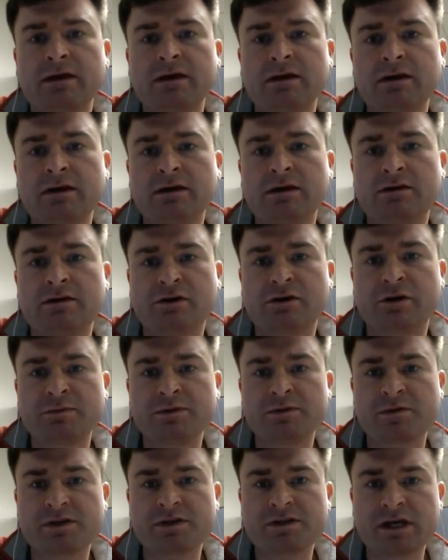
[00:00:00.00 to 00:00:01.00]
in terms
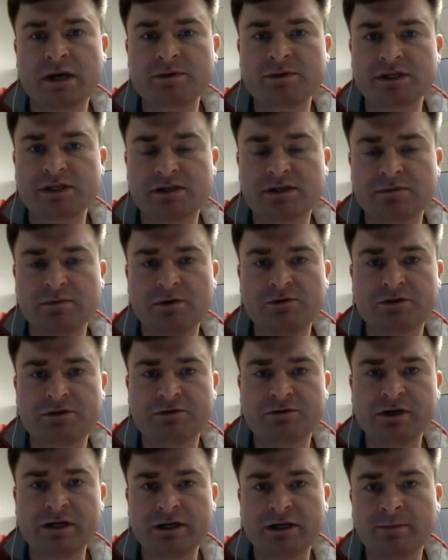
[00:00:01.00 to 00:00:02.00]
of the substance abuse
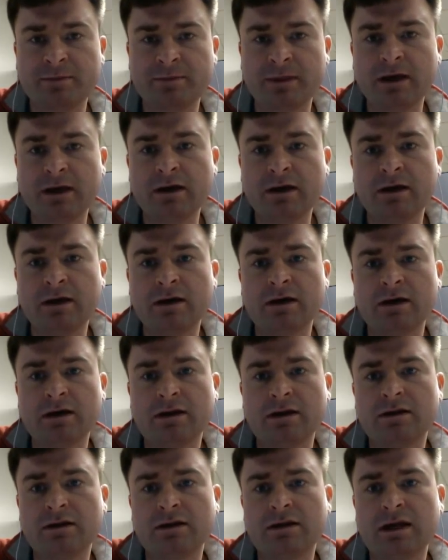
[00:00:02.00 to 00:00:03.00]
arena.
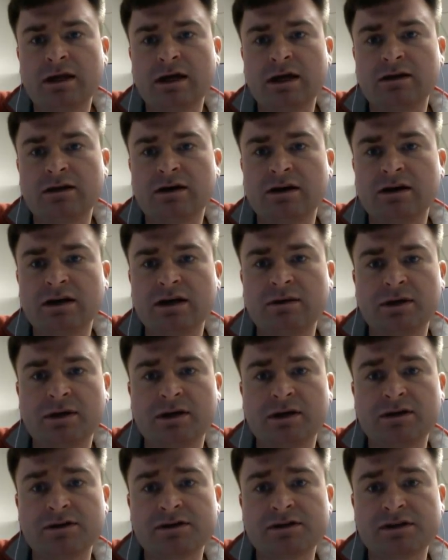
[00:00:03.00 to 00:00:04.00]
That document
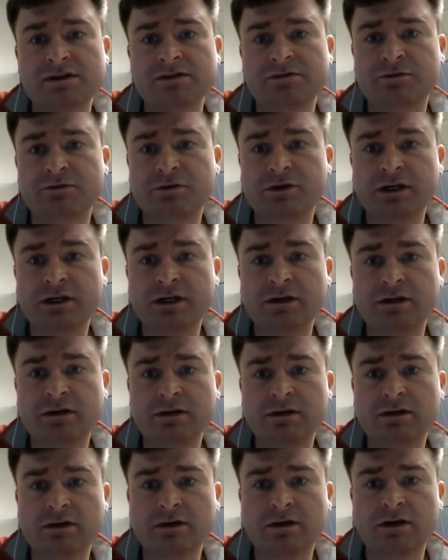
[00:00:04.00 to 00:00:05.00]
is, is free.
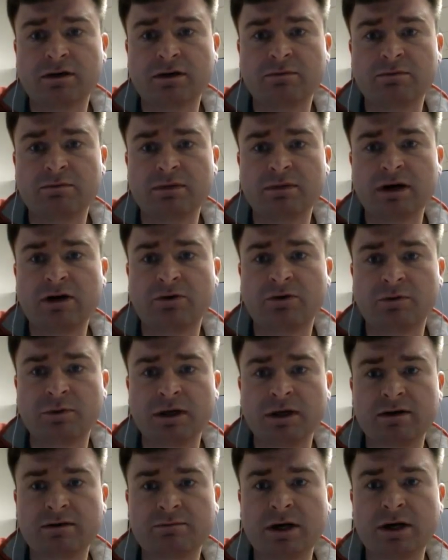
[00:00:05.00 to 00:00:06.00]
Uh, I will
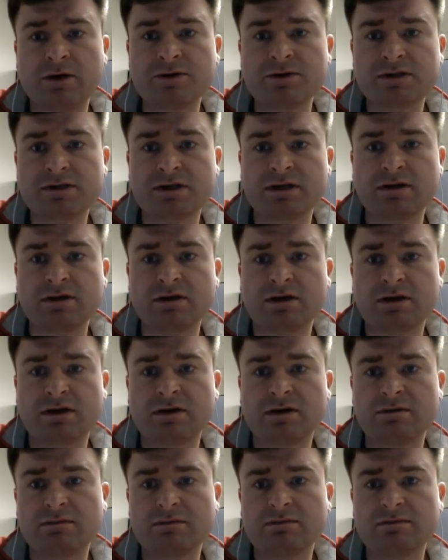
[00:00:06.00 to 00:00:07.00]
be posting
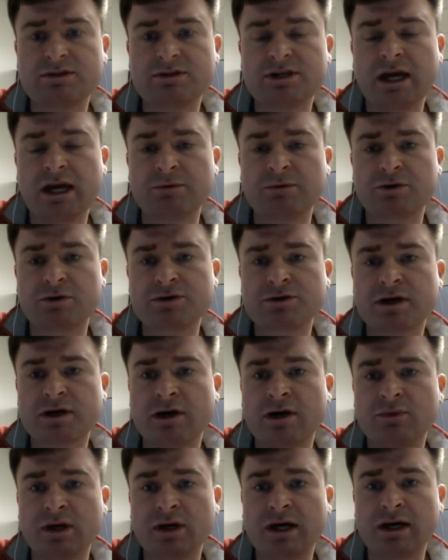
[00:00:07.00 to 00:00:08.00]
um, chapters
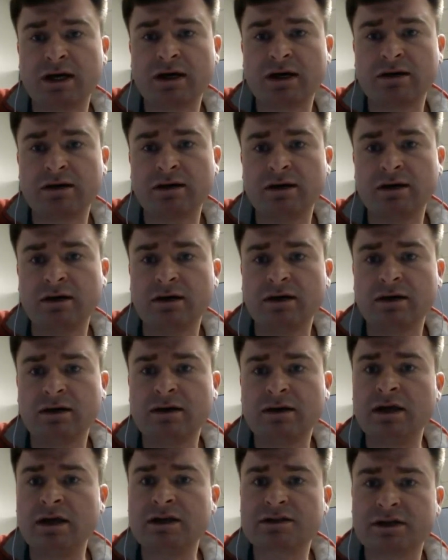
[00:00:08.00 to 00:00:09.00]
online
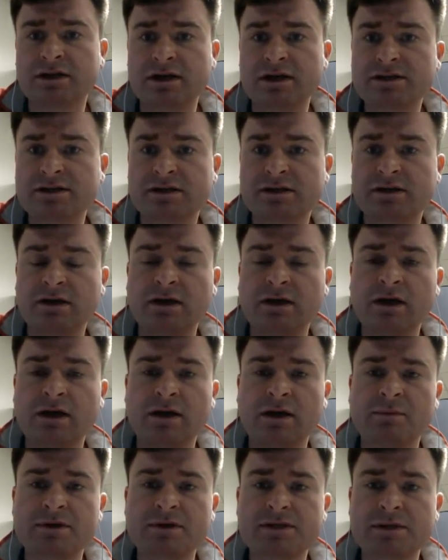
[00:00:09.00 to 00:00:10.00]
in each lesson,
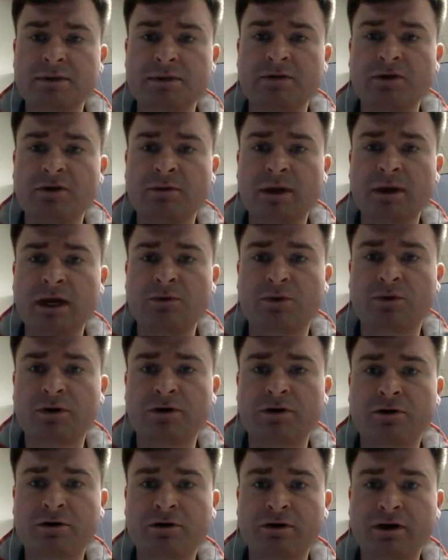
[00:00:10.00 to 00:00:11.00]
but some of you may want a
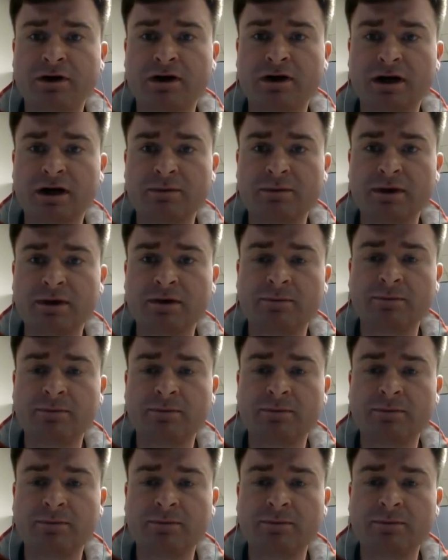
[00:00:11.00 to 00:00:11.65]
hard copy